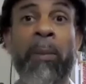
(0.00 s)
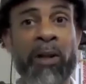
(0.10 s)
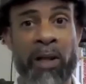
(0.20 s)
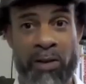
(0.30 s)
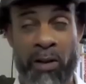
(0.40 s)
of
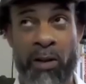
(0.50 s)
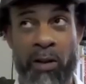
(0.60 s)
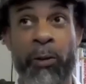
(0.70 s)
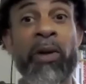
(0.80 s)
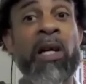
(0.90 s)
years,
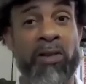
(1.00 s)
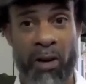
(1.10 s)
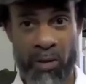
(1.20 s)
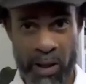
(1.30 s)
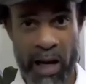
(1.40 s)
3 years ago,
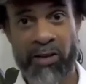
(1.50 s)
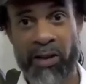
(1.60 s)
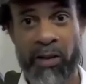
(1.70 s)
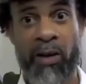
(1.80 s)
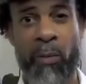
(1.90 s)
actually,
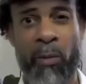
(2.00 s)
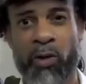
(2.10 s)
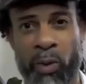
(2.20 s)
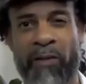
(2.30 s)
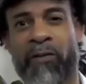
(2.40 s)
almost
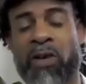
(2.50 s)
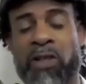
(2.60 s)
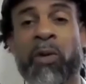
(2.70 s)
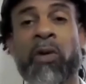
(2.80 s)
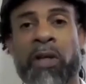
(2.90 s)
when I first
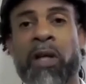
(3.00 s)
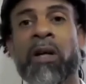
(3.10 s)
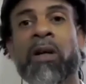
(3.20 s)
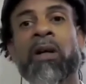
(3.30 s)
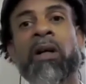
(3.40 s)
moved
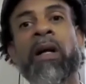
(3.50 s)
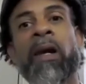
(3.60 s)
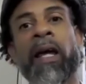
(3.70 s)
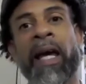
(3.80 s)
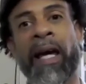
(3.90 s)
here,
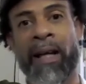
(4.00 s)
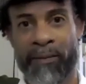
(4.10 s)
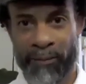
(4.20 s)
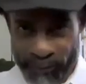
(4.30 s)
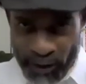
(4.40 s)

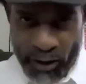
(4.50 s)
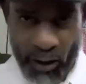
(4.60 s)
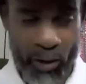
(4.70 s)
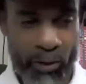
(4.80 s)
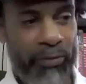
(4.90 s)
and you
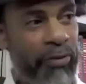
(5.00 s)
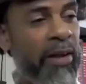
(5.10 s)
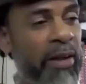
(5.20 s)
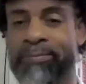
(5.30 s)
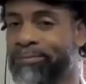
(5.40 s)
know,
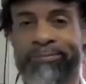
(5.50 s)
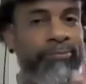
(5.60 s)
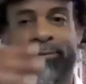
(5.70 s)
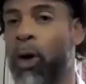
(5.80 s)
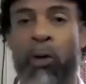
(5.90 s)
then
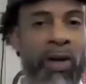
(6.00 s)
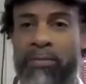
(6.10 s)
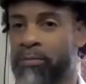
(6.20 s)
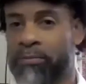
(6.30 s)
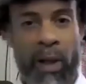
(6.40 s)
COVID
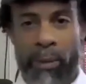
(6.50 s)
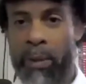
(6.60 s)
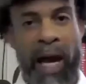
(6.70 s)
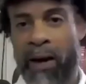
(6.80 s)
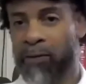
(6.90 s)
and blah blah blah
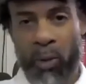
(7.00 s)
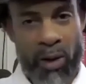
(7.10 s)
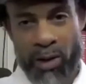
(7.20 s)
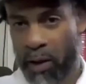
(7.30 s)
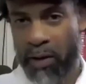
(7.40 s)
afterward
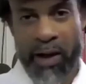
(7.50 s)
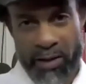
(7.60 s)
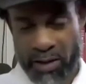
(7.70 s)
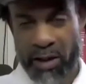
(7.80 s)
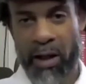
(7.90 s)
and all that good
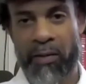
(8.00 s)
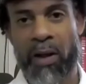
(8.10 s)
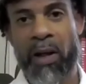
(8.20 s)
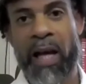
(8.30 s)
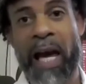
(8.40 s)
stuff,
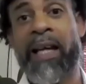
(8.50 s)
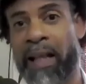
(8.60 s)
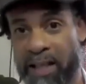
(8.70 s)
and get